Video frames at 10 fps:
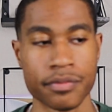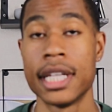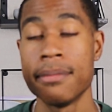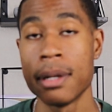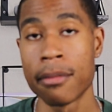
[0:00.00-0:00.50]

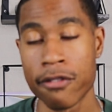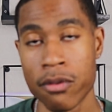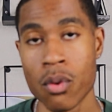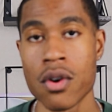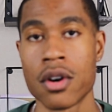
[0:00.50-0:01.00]
Tip number
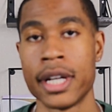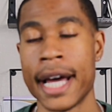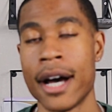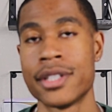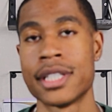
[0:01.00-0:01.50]
four on
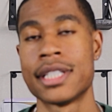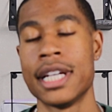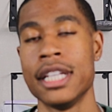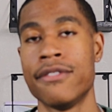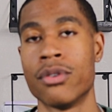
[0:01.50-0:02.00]
how to
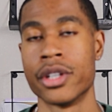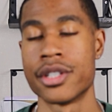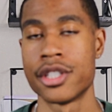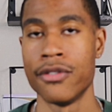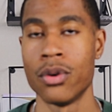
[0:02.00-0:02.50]
study for your
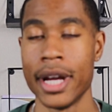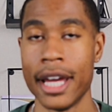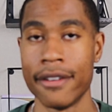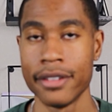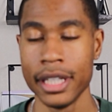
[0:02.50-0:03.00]
civil
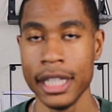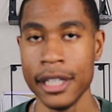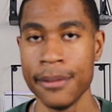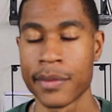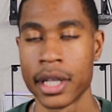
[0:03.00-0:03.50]

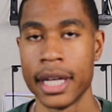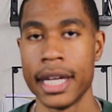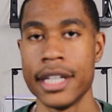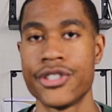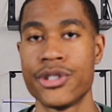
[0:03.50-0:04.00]
FE
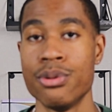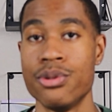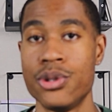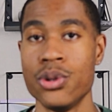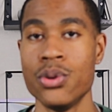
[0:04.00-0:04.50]
is to
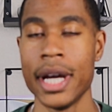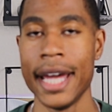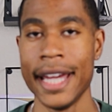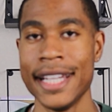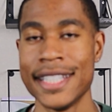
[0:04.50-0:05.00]
do
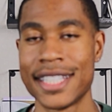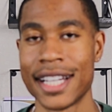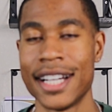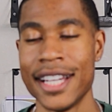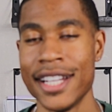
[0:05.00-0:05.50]
a
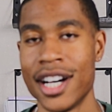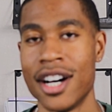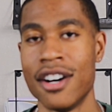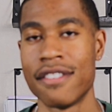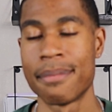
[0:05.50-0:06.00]
ton
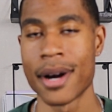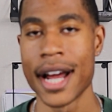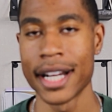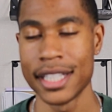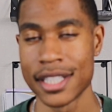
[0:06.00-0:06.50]
of
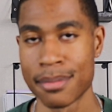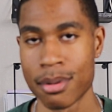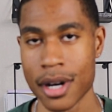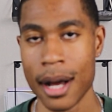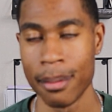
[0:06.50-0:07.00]
practice
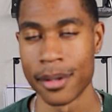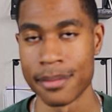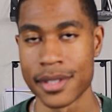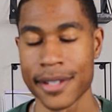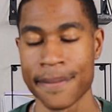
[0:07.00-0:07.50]

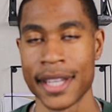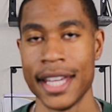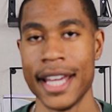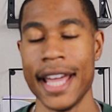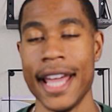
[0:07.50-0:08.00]
problems.
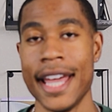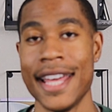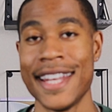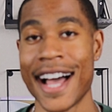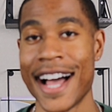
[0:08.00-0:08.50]

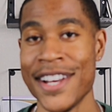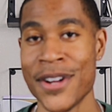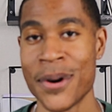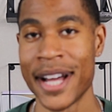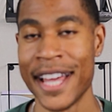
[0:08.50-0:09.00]
And I
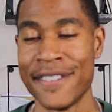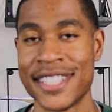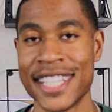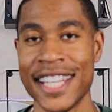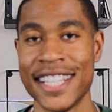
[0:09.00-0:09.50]
know I have
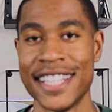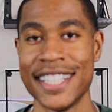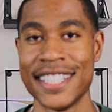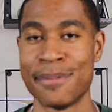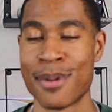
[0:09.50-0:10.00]
said
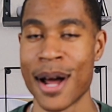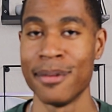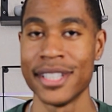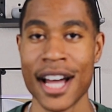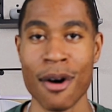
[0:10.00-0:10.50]
this
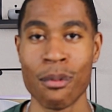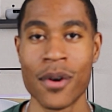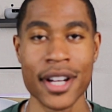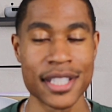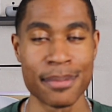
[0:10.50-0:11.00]
probably not
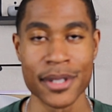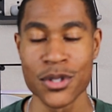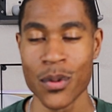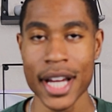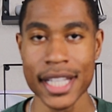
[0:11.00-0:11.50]
once, but
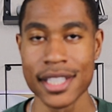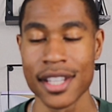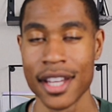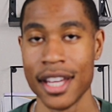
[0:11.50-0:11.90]
twice,